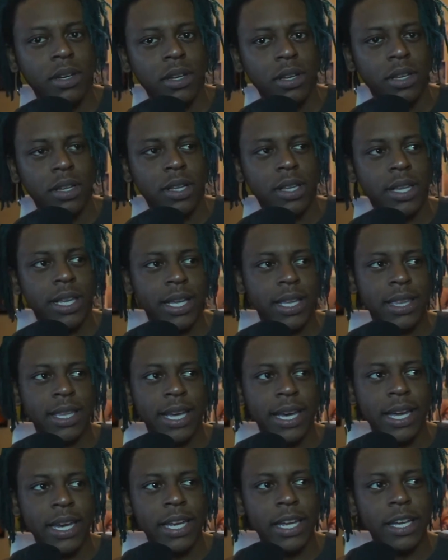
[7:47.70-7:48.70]
like
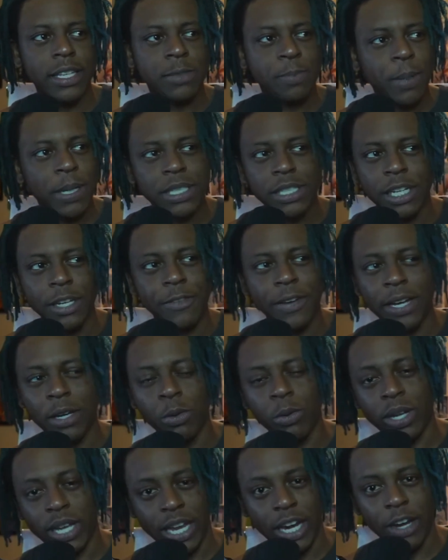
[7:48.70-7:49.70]
that, especially if I
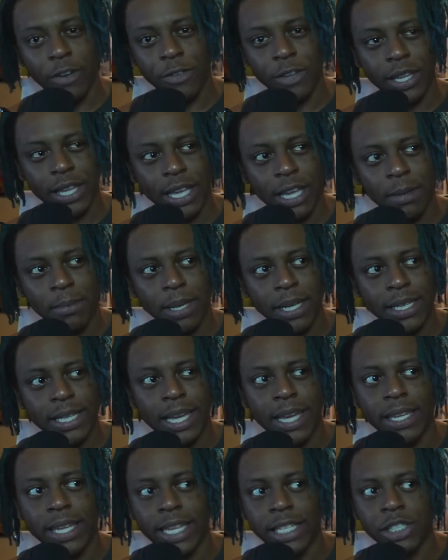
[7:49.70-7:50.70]
don't care for the game like
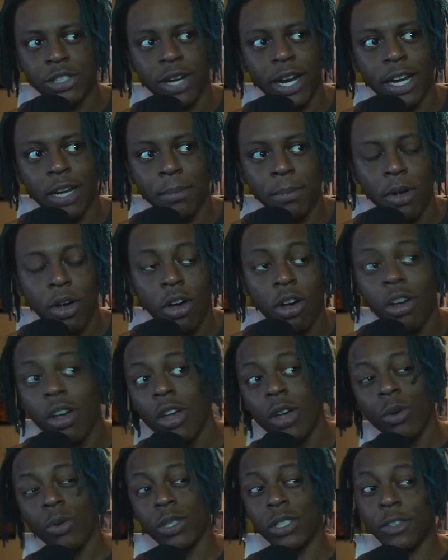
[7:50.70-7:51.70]
that. Like Dragon Ball
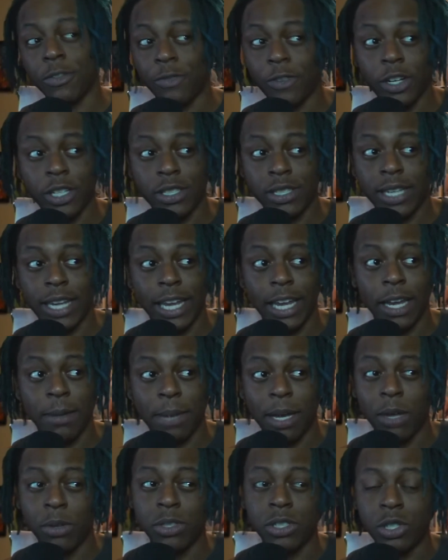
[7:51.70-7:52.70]
was the first game
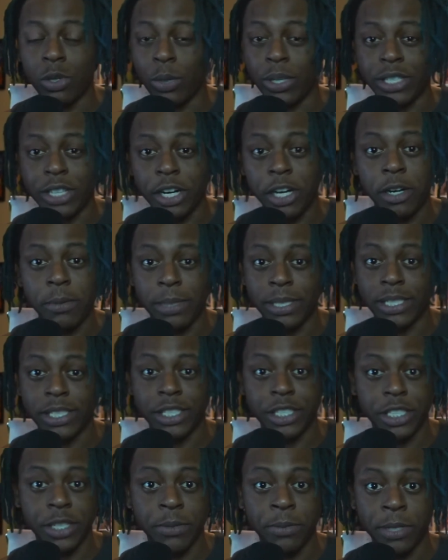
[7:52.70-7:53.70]
I was doing tournaments and
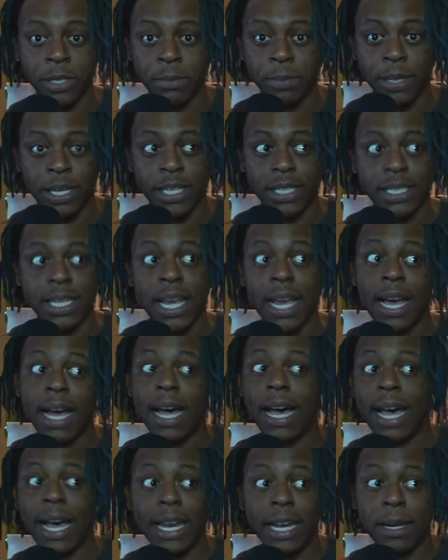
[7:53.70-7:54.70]
shit with, because
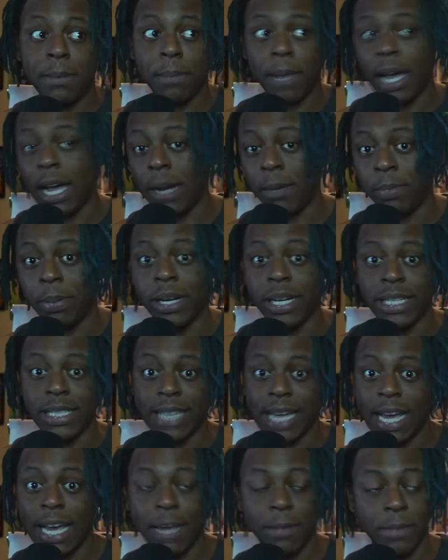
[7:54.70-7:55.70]
I didn't mind putting
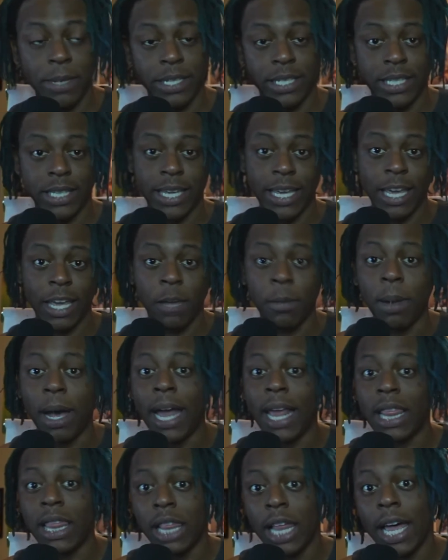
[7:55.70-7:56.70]
time into the game. I
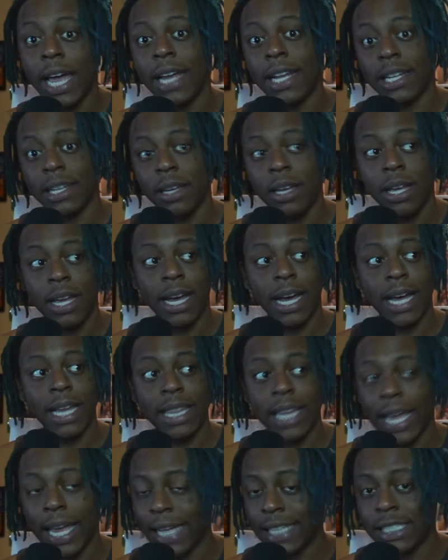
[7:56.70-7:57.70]

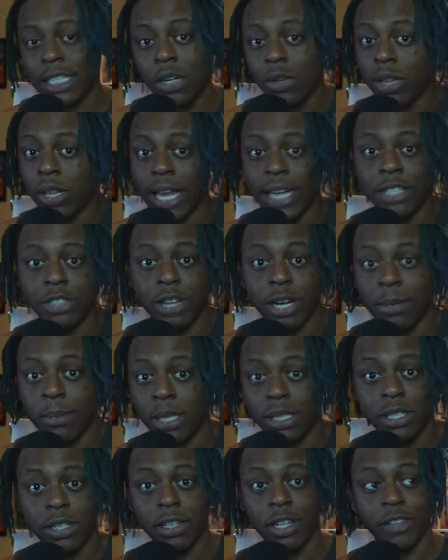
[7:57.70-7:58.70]
still like Dragon Ball. I
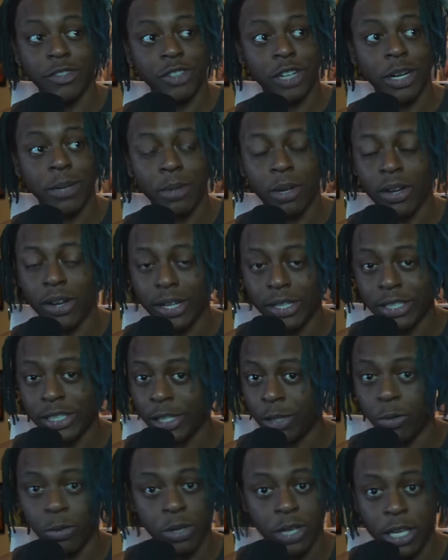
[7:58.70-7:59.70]
still love Dragon Ball. I
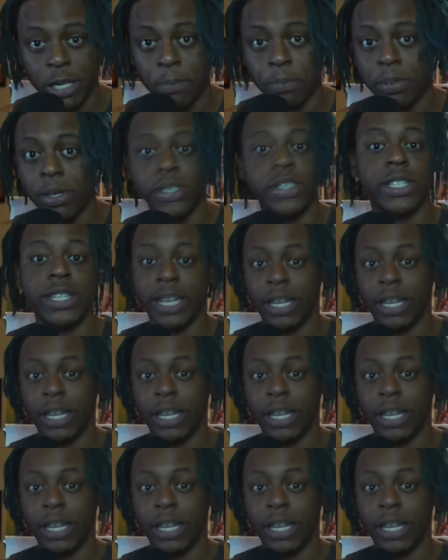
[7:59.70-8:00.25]
still will keep pushing out